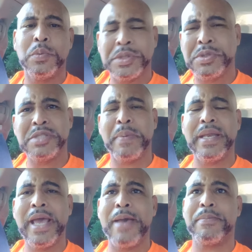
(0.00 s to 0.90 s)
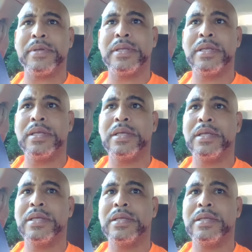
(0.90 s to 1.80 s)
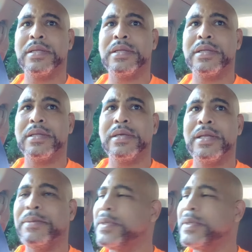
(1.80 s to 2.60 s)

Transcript: What you expect to happen? And I